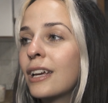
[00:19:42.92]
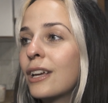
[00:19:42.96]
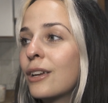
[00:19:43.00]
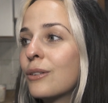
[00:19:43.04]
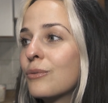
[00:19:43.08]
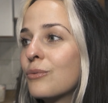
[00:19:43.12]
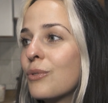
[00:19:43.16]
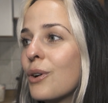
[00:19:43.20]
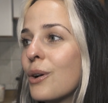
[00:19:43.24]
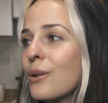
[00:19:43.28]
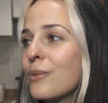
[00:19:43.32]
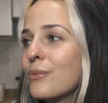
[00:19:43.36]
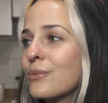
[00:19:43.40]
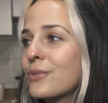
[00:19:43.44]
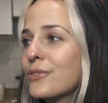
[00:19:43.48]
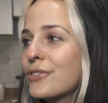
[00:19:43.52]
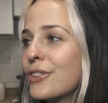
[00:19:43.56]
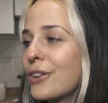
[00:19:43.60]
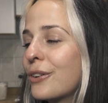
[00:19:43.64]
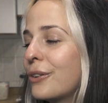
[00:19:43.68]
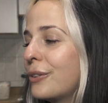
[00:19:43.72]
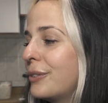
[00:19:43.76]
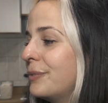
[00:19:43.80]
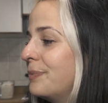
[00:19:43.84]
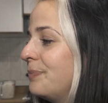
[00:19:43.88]
in Rome.
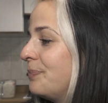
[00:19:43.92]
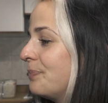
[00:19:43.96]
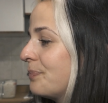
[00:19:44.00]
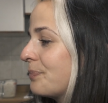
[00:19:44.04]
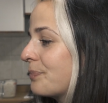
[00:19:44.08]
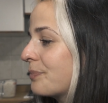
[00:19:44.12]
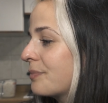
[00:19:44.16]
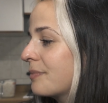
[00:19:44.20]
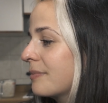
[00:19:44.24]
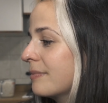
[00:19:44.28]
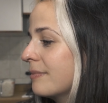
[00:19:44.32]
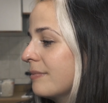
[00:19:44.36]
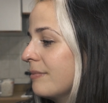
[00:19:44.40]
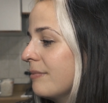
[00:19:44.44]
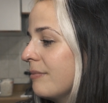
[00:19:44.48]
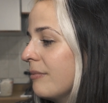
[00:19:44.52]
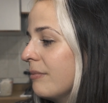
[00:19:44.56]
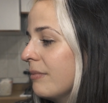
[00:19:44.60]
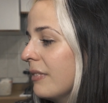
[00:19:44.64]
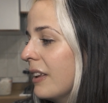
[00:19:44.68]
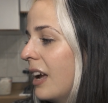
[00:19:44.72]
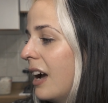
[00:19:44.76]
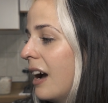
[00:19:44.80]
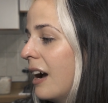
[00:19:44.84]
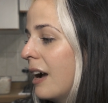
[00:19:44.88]
So
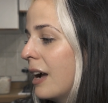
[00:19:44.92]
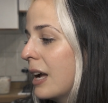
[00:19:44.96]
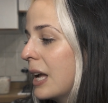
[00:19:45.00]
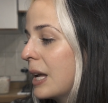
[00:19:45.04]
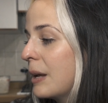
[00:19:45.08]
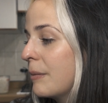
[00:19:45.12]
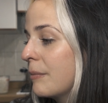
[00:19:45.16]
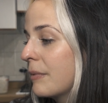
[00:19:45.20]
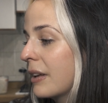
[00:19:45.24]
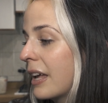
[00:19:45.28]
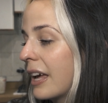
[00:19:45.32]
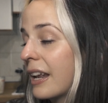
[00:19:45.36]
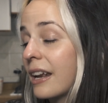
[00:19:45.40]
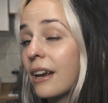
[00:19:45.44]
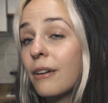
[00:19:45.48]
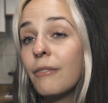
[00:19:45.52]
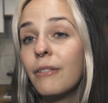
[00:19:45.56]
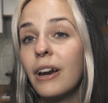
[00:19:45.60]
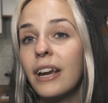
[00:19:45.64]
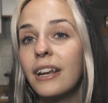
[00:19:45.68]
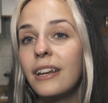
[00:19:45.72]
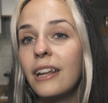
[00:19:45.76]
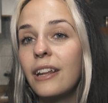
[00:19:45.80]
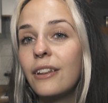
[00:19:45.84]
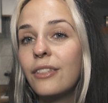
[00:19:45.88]
I'm getting
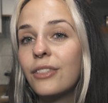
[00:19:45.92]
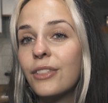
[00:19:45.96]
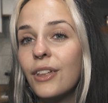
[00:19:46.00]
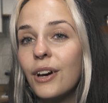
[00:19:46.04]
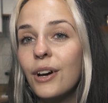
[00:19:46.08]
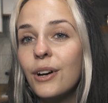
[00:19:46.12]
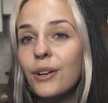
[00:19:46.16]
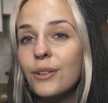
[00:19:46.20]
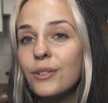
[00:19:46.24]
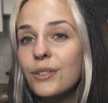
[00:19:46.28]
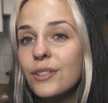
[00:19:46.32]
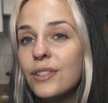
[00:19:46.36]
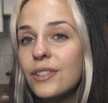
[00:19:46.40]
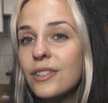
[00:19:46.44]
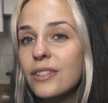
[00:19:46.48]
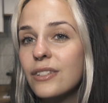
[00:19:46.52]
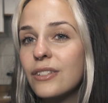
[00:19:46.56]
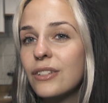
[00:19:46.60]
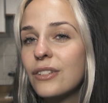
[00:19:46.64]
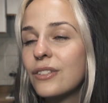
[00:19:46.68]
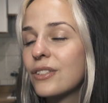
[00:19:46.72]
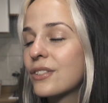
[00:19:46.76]
ready those.